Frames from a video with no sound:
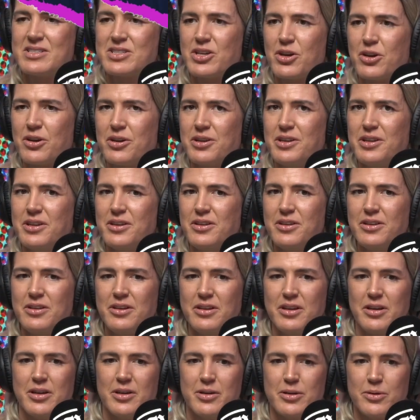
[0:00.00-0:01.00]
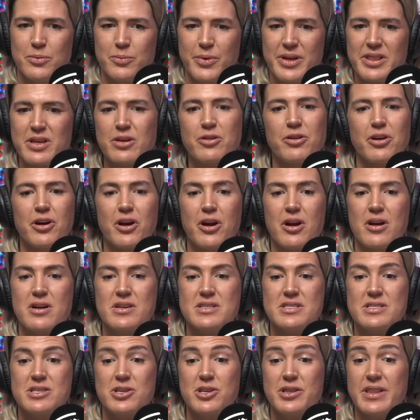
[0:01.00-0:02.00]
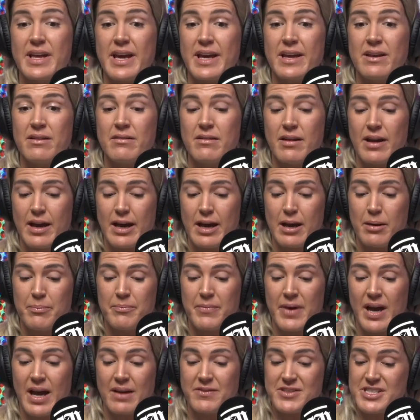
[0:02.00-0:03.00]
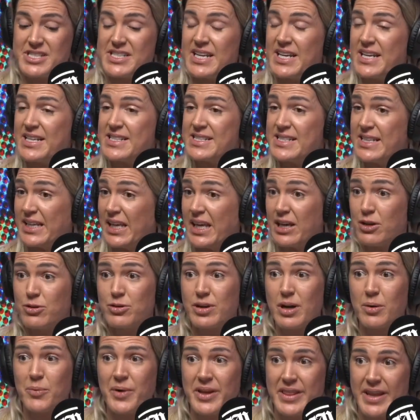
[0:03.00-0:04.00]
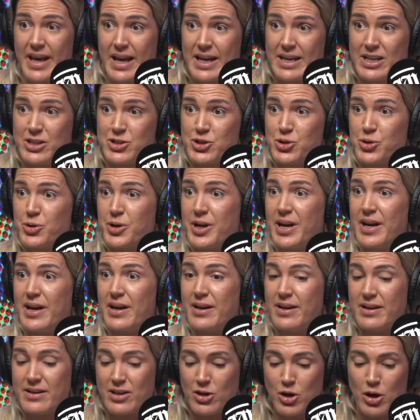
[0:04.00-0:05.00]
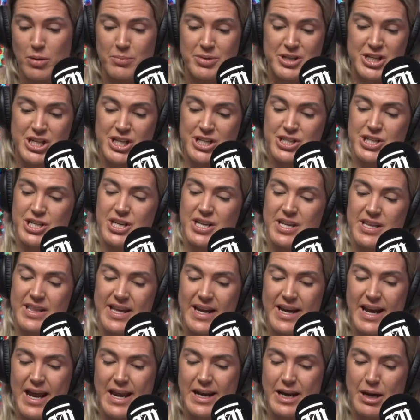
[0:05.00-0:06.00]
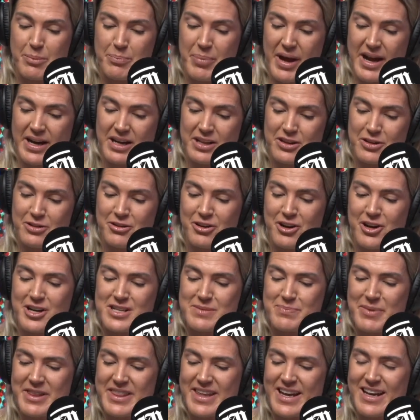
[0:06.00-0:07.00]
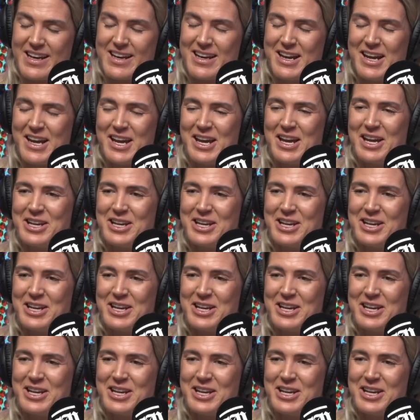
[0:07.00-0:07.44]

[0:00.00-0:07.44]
So you're with the Crows, you then have a stint at St Kilda when they join the competition, you then end up back at the Crows, but then